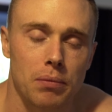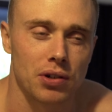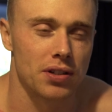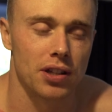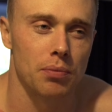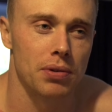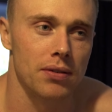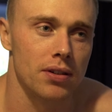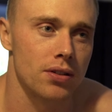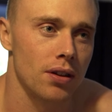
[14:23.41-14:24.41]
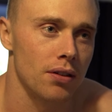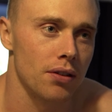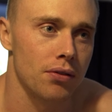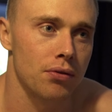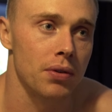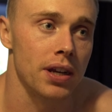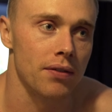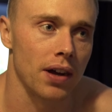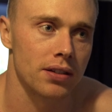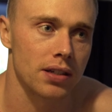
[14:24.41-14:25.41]
Because in the previous th three
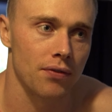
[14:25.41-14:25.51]
events,